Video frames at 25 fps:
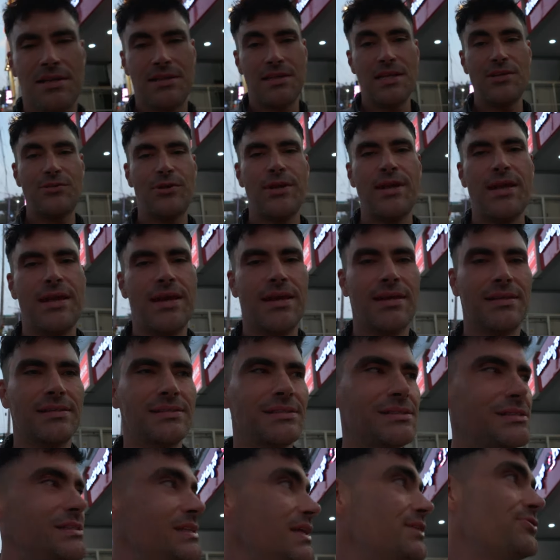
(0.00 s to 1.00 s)
Literally
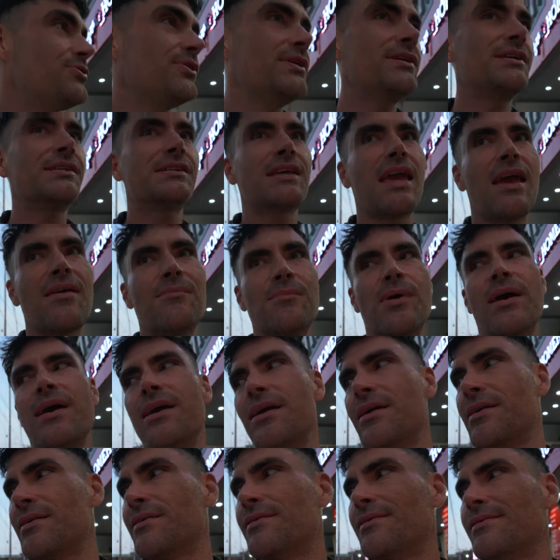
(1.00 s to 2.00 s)
just gave
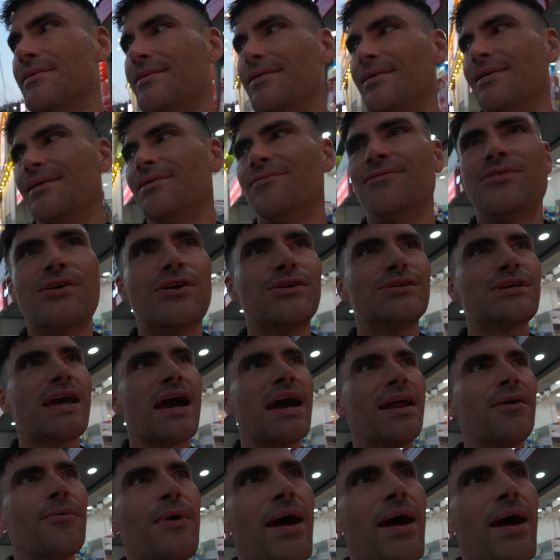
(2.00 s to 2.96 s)
my first card